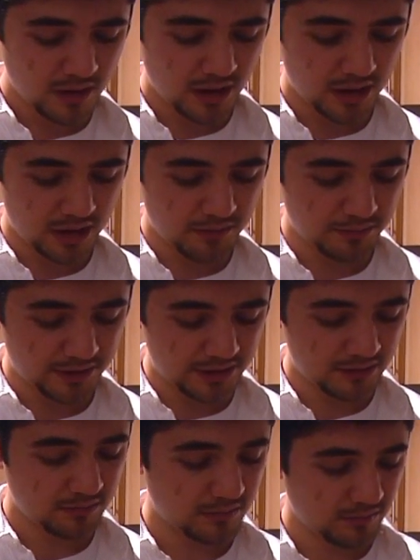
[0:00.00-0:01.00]

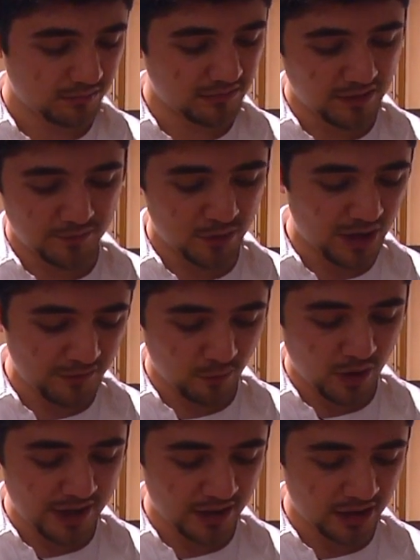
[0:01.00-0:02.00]
but if you have
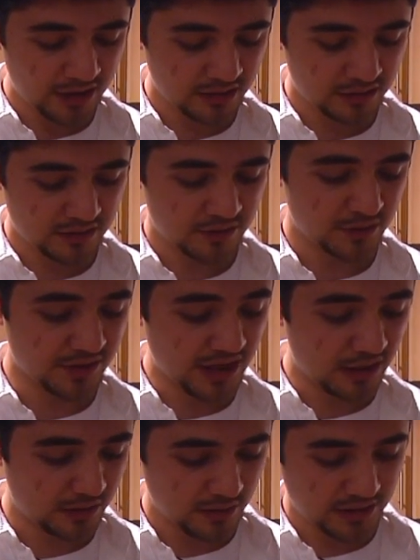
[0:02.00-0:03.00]
white onions or
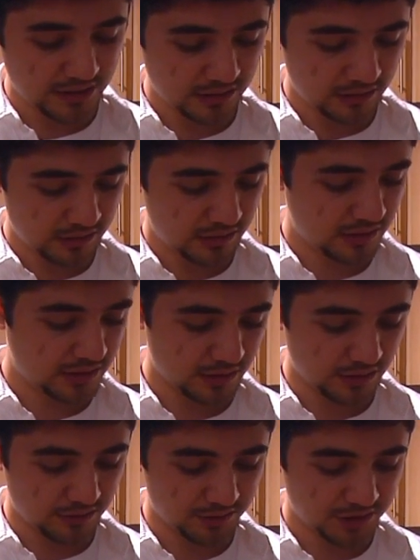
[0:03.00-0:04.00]
yellow onions
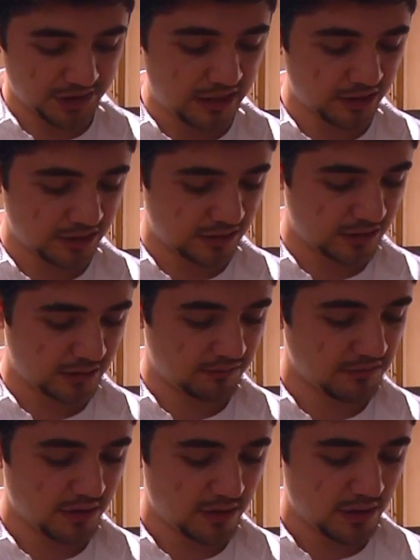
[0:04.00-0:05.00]
or
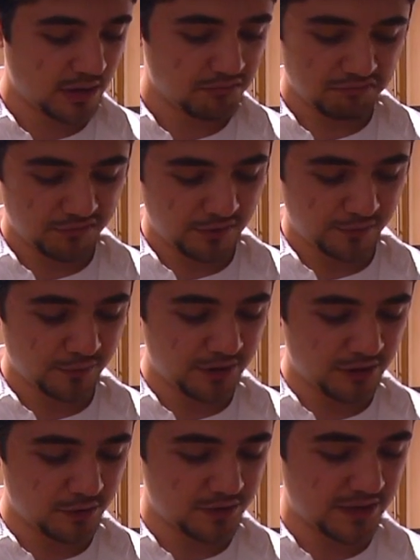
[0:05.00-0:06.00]
shallots, feel free
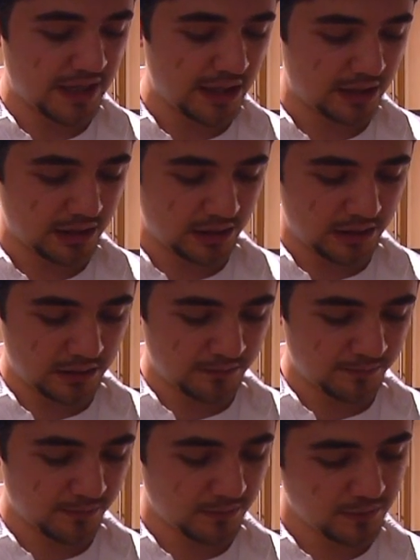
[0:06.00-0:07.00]
to use that.
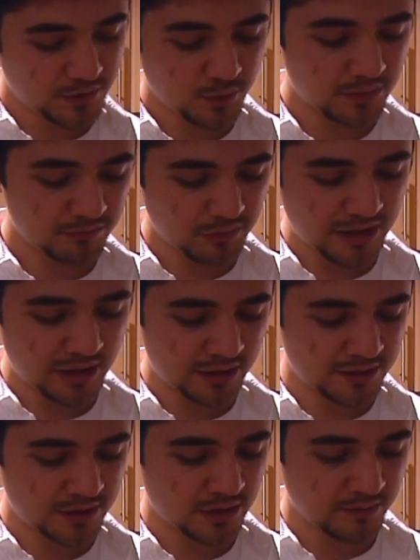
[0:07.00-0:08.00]
Red
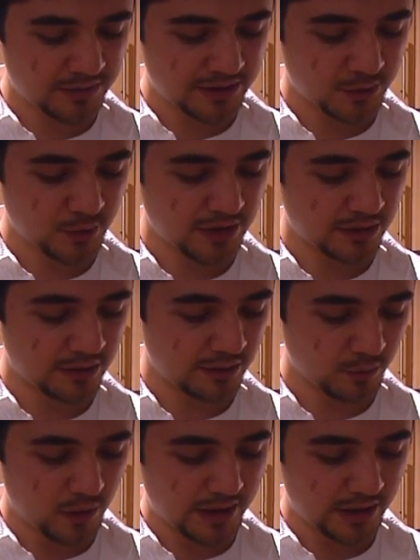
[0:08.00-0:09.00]
onions are a bit sweeter
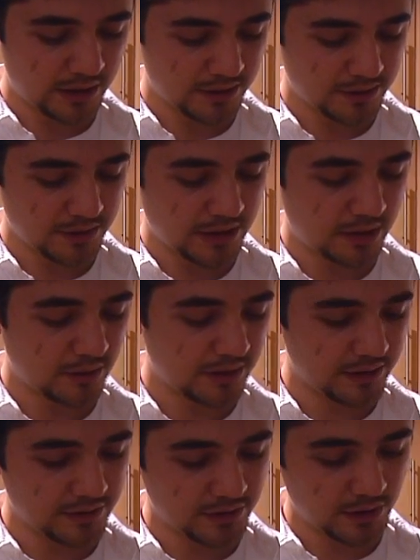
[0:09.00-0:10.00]
than white onions or yellow
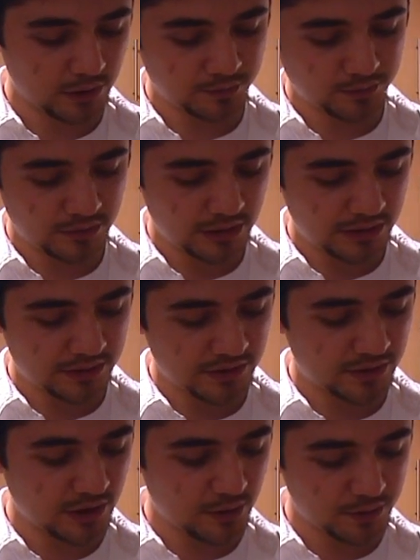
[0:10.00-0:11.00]
onions, so it
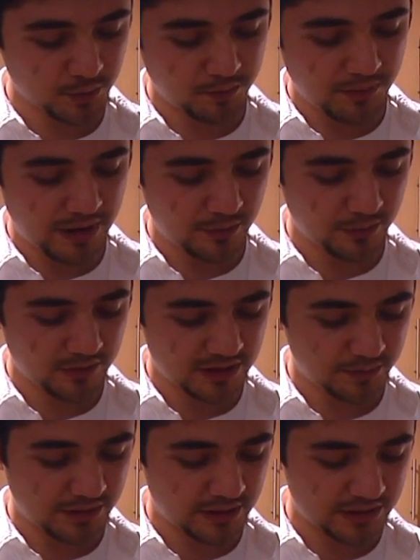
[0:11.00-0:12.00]
just goes better with
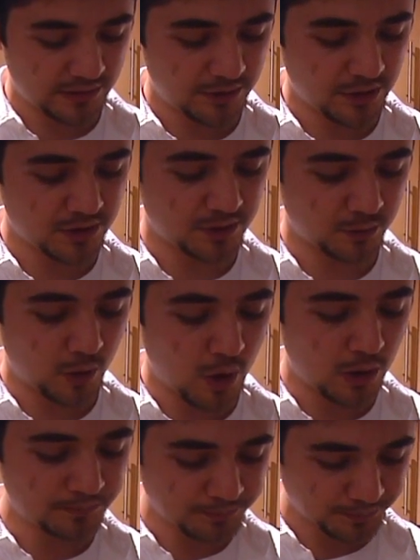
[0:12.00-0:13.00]
this because I'm going to use it
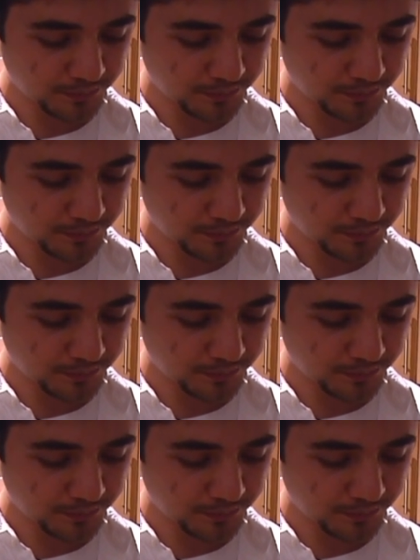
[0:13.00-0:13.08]
raw.